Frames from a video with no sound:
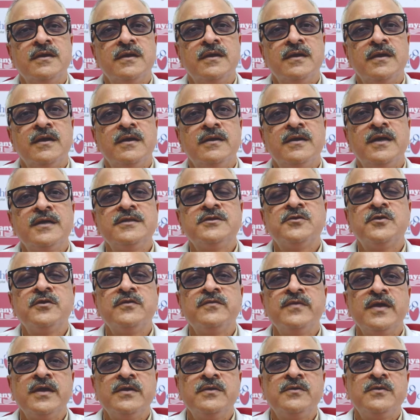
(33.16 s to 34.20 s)
and I thought
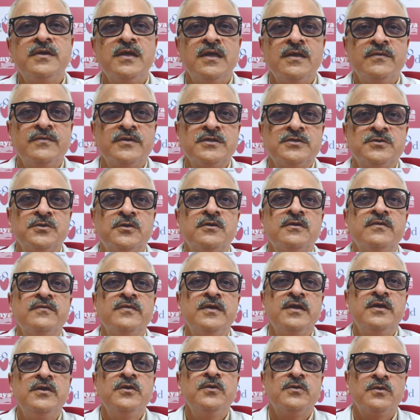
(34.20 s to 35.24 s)
why not have a short
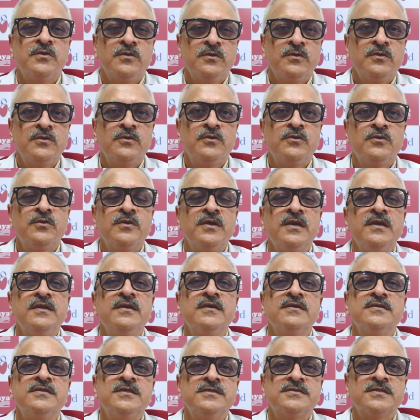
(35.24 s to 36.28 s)
video to
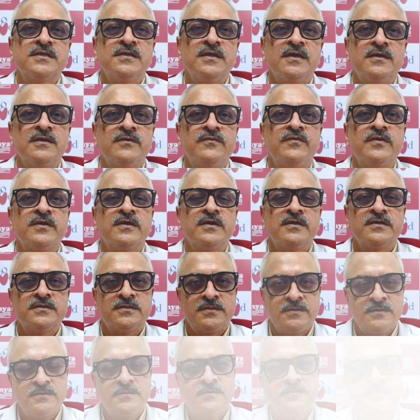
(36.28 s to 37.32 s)
clear these
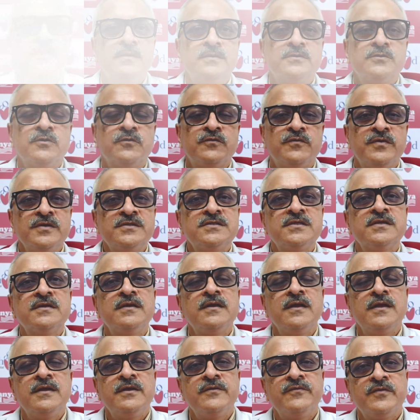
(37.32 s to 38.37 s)
clarifications. So first
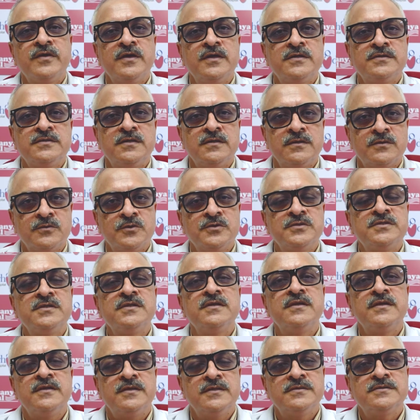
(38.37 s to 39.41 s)
clarification
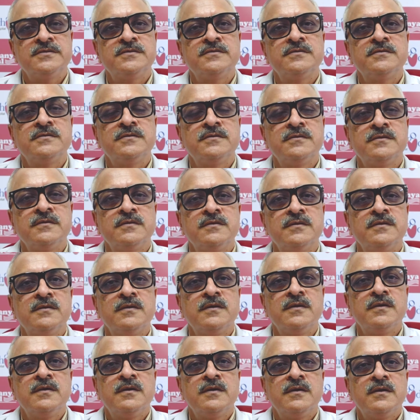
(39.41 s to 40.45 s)
question is,
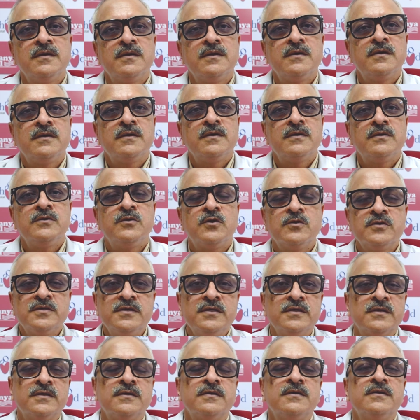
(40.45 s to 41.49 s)

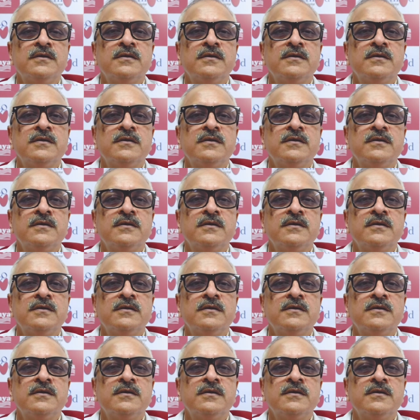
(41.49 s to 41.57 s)
Doctor,